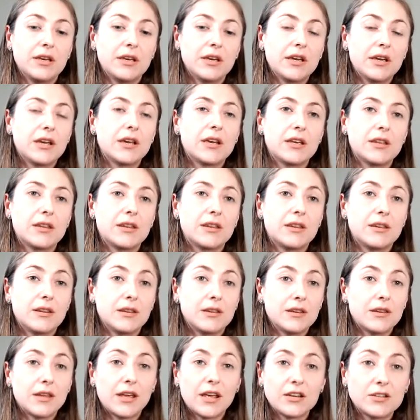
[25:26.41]
In
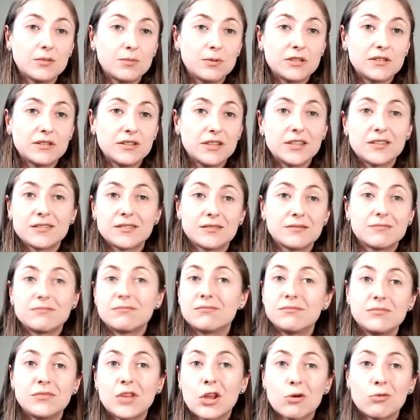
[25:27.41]
HPCs,
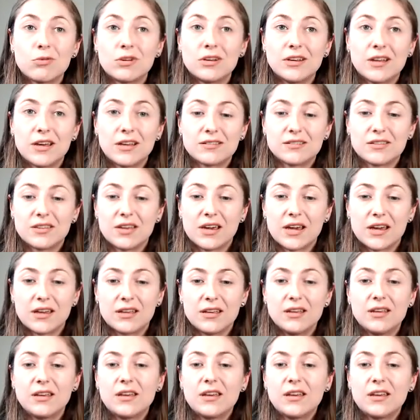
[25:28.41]
no one does that.